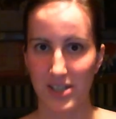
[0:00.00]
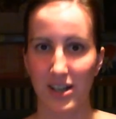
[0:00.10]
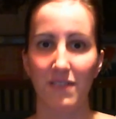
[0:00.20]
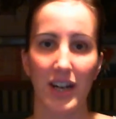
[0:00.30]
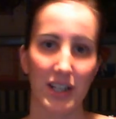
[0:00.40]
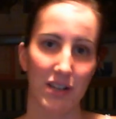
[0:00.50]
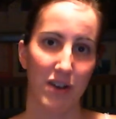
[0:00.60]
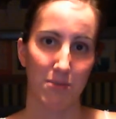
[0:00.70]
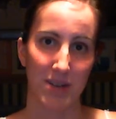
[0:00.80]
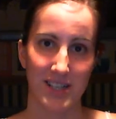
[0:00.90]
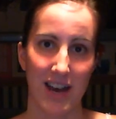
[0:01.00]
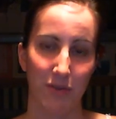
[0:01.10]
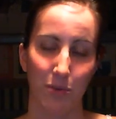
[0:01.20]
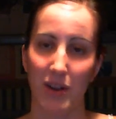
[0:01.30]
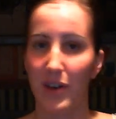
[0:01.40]
and I finally found my staff,
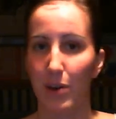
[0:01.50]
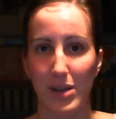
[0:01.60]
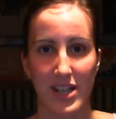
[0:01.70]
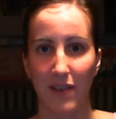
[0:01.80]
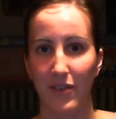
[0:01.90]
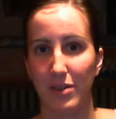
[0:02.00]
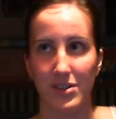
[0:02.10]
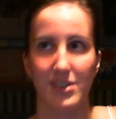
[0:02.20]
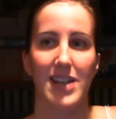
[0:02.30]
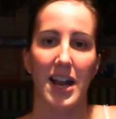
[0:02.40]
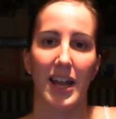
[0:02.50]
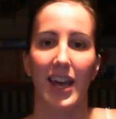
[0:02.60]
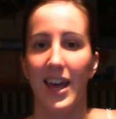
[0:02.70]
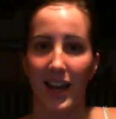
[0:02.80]
and when I found my staff, I was ecstatic.